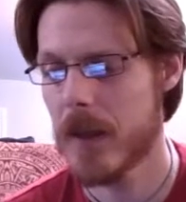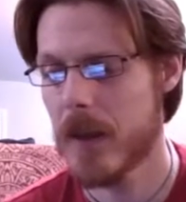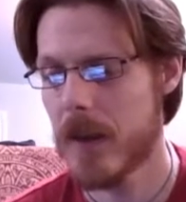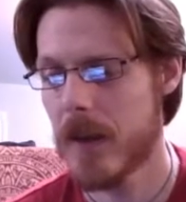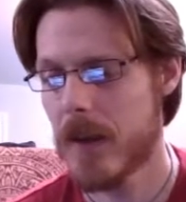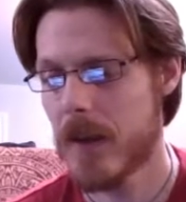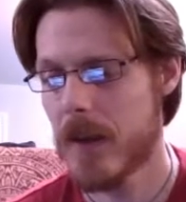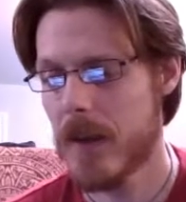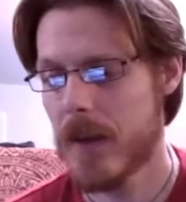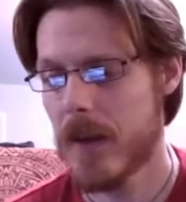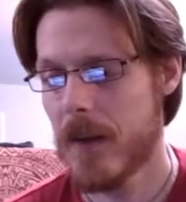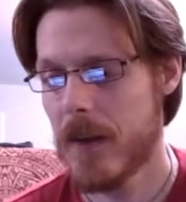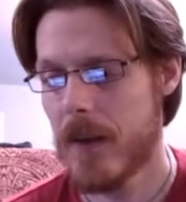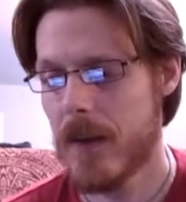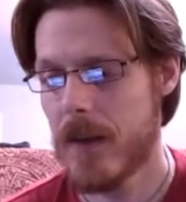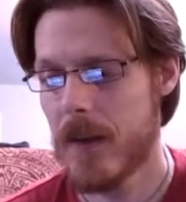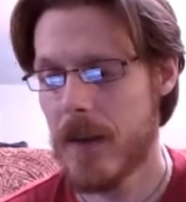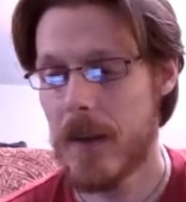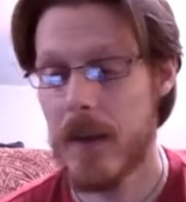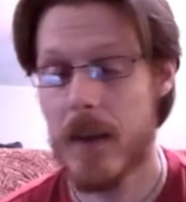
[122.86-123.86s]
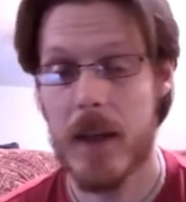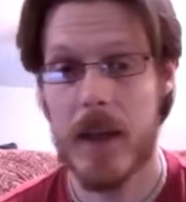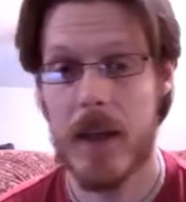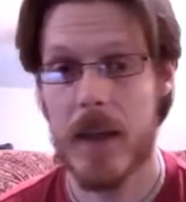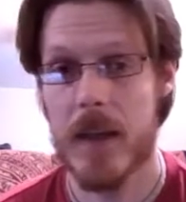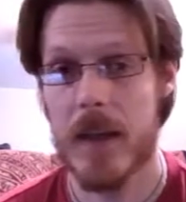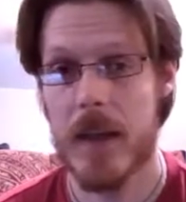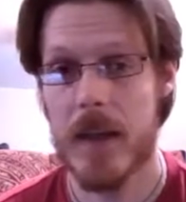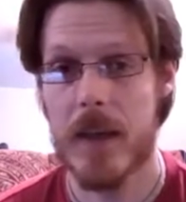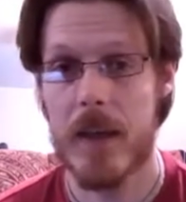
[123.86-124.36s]
people, but
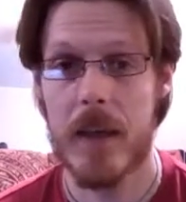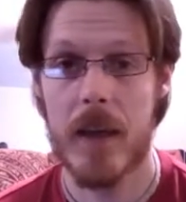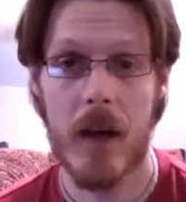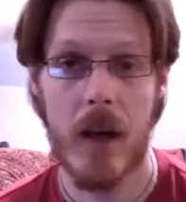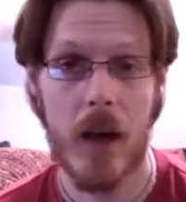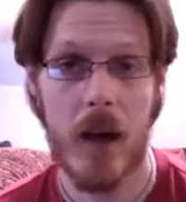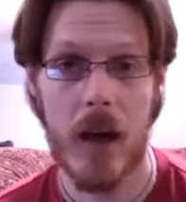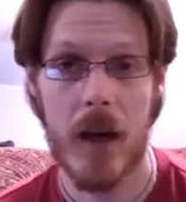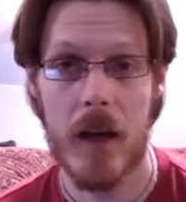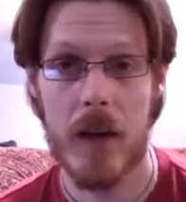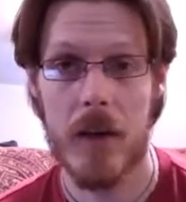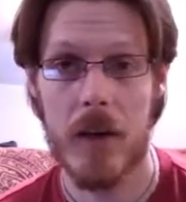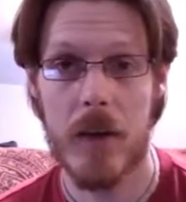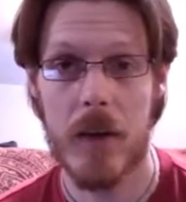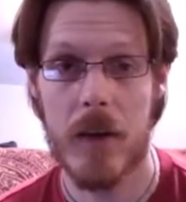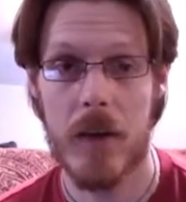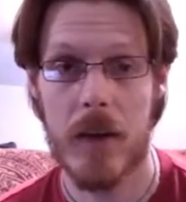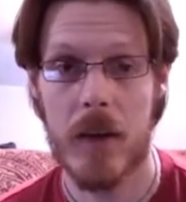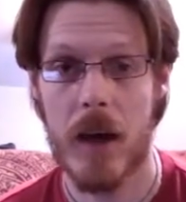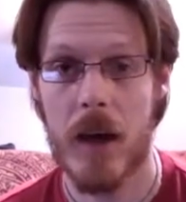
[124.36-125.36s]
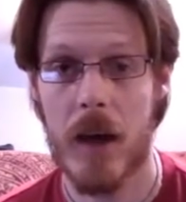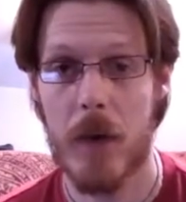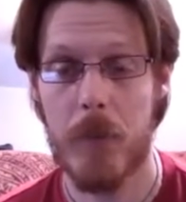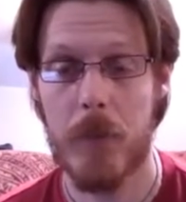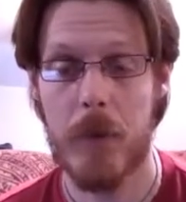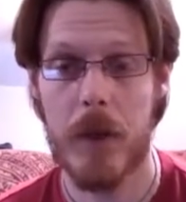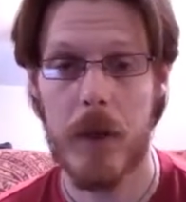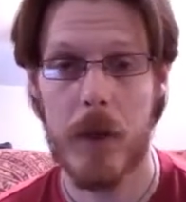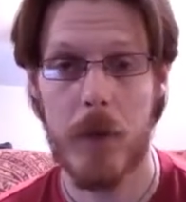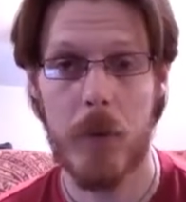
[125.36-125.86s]
then I get caught
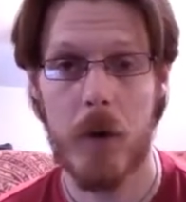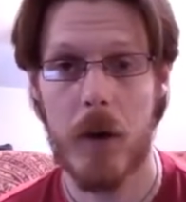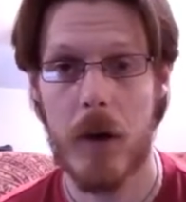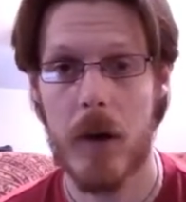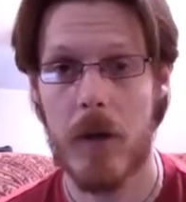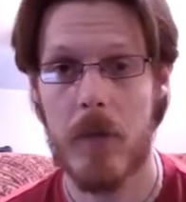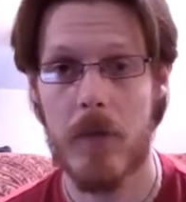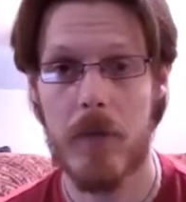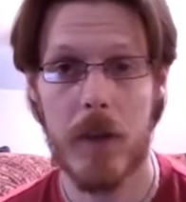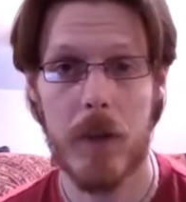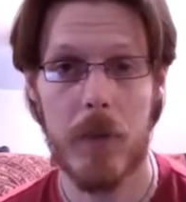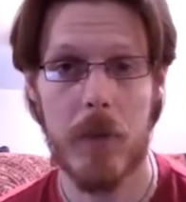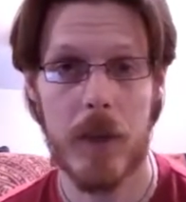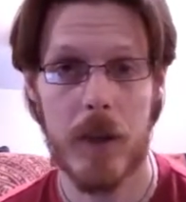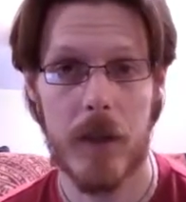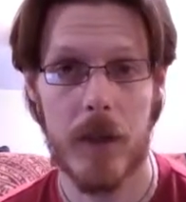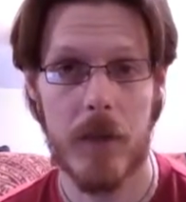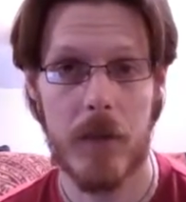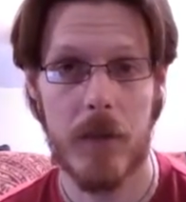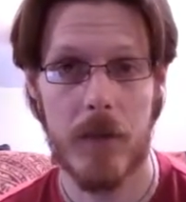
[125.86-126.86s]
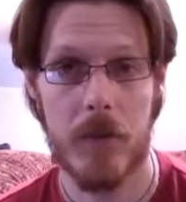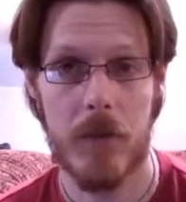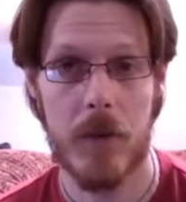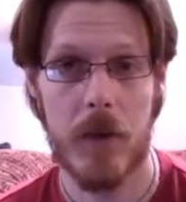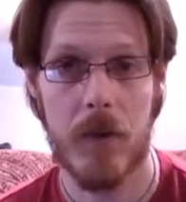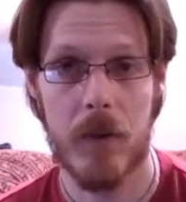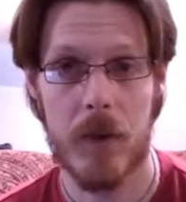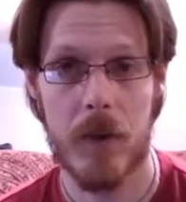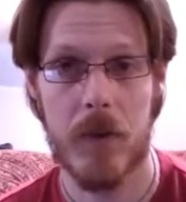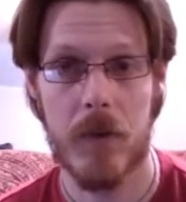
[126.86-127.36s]
in not being a part of
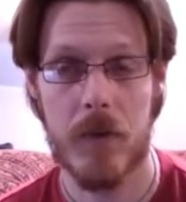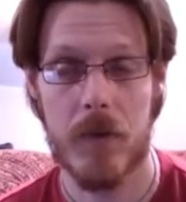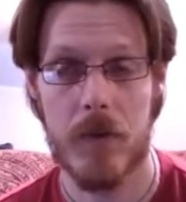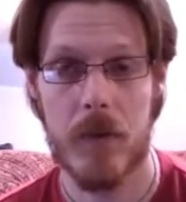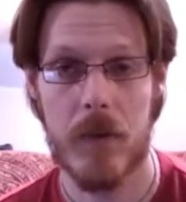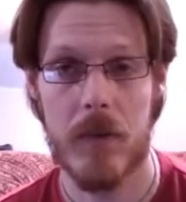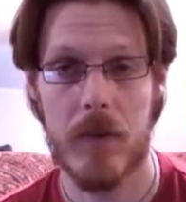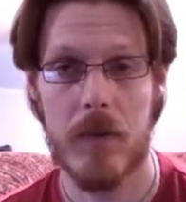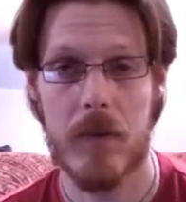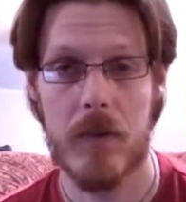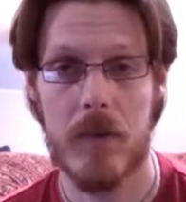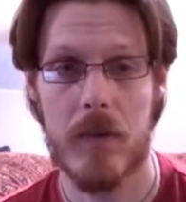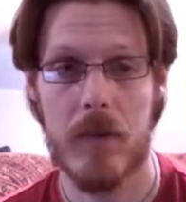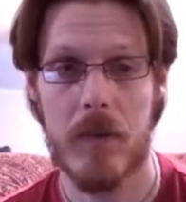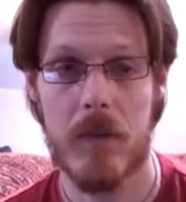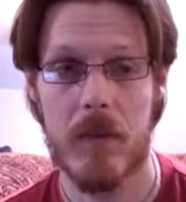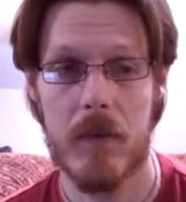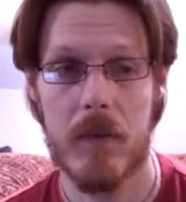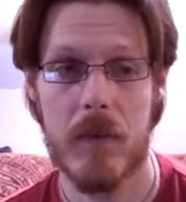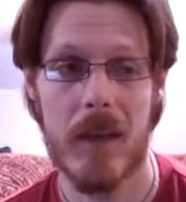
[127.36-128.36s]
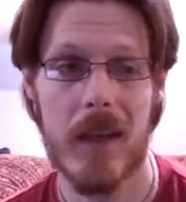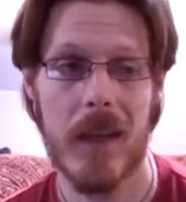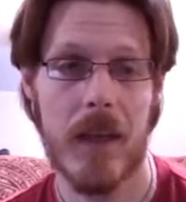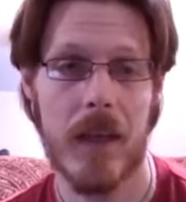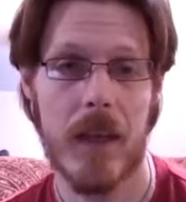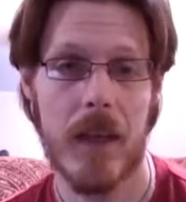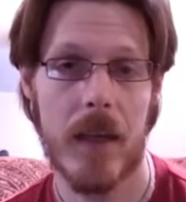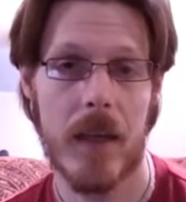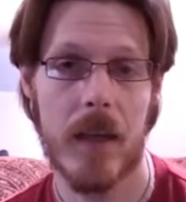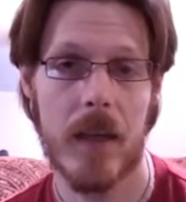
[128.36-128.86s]
anybody else's foundation
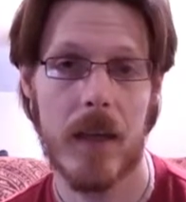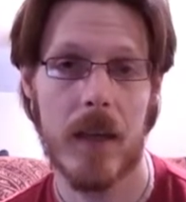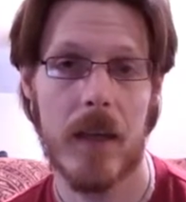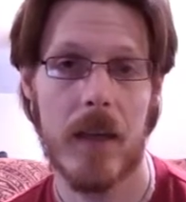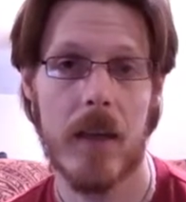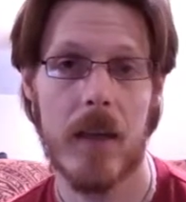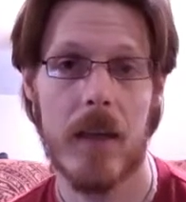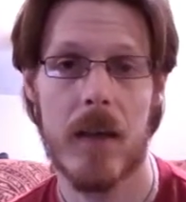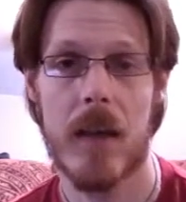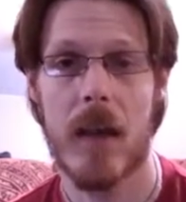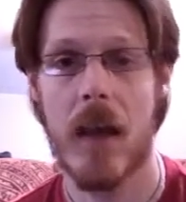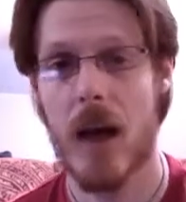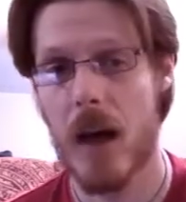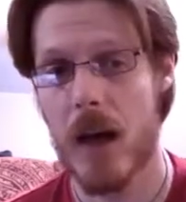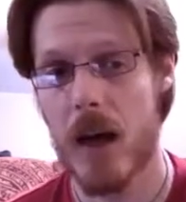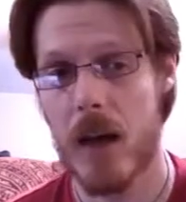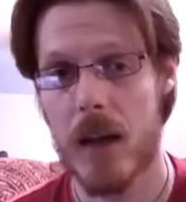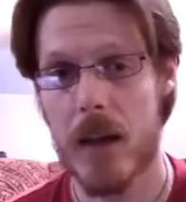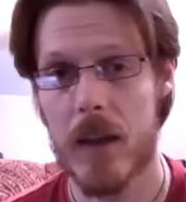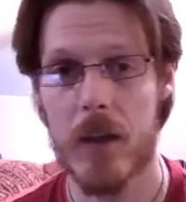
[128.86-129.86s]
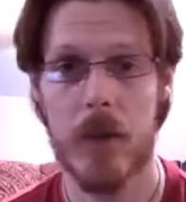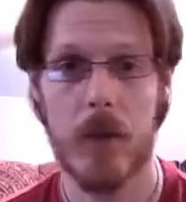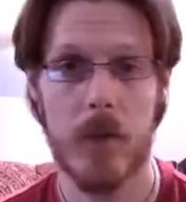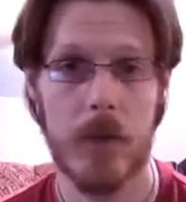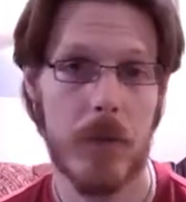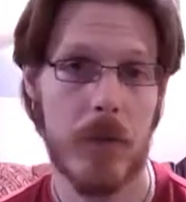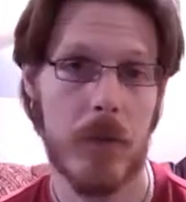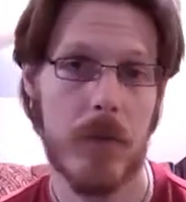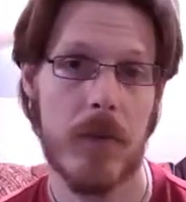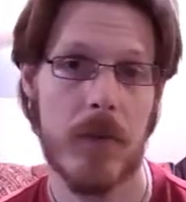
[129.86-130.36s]
and getting
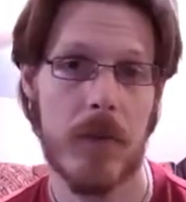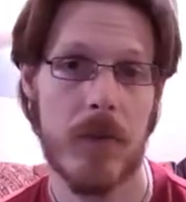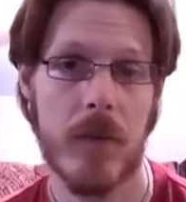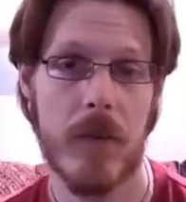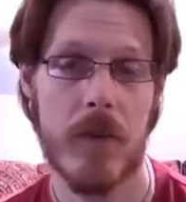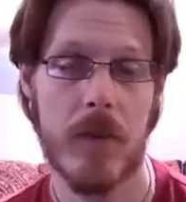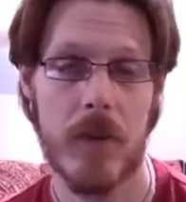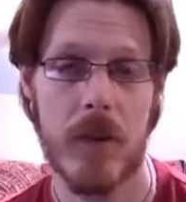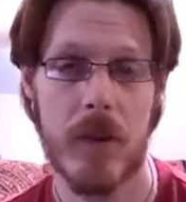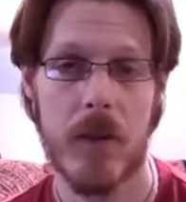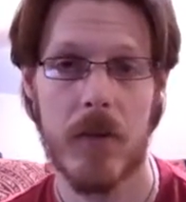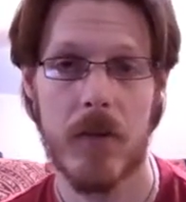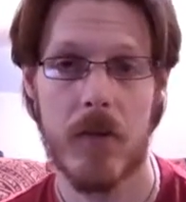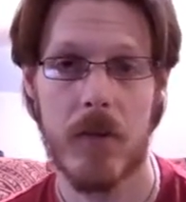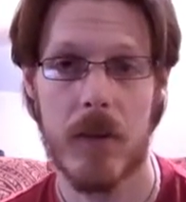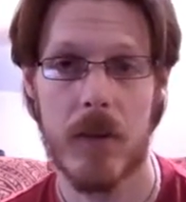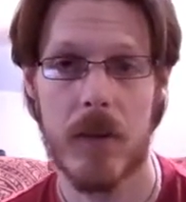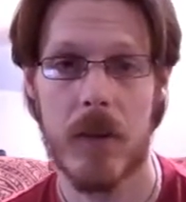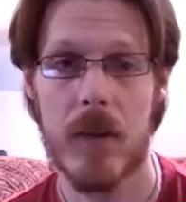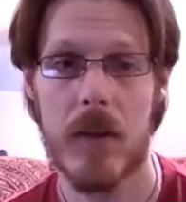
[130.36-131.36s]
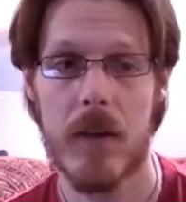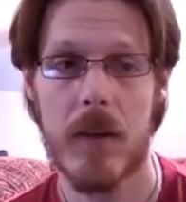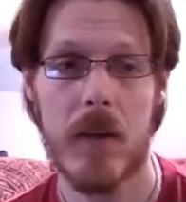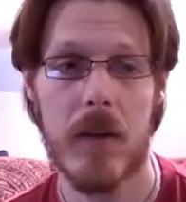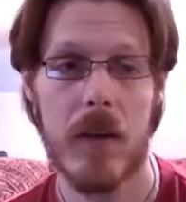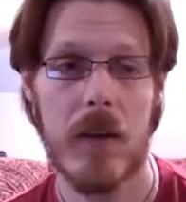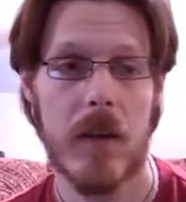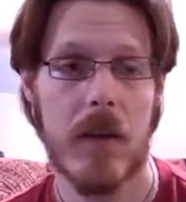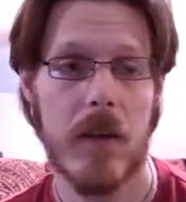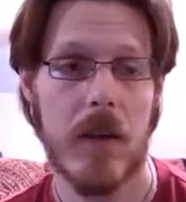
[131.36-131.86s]
cut loose,
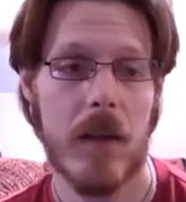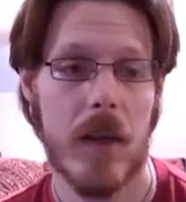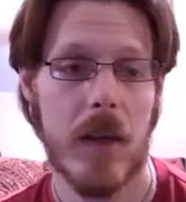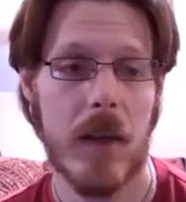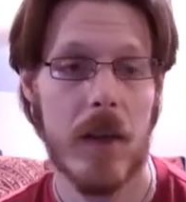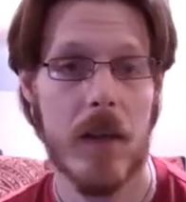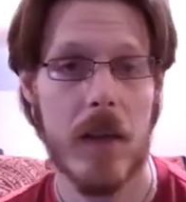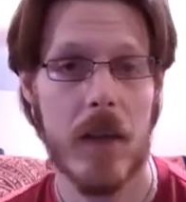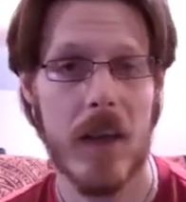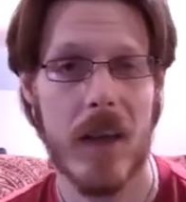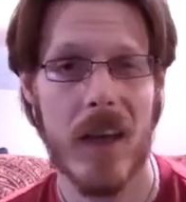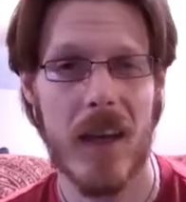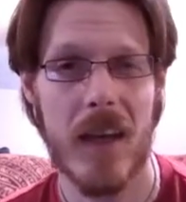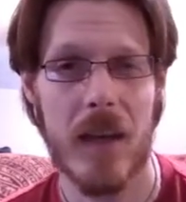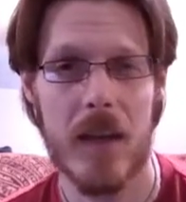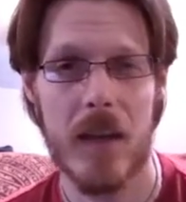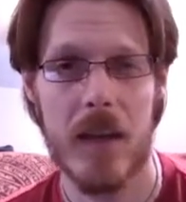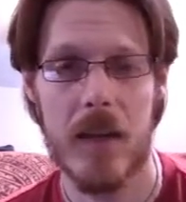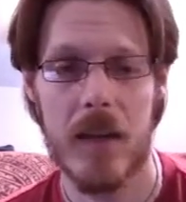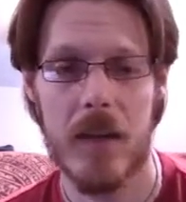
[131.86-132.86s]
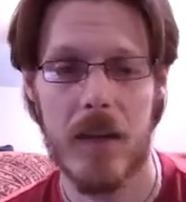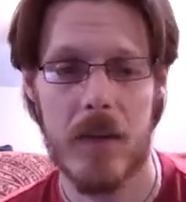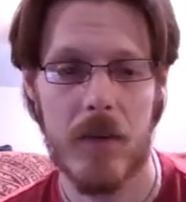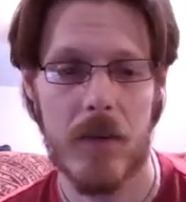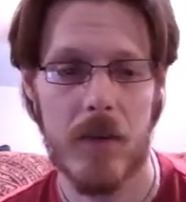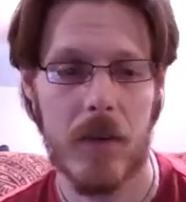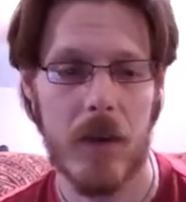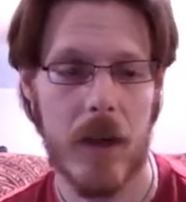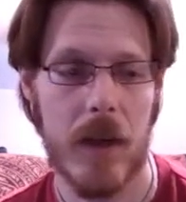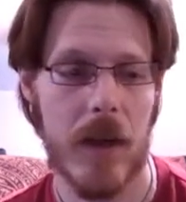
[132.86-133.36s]
essentially, in the
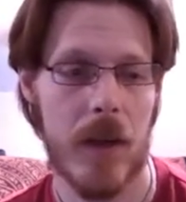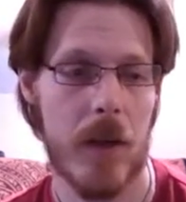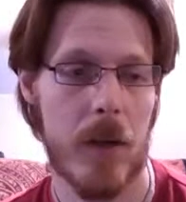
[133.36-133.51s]
end.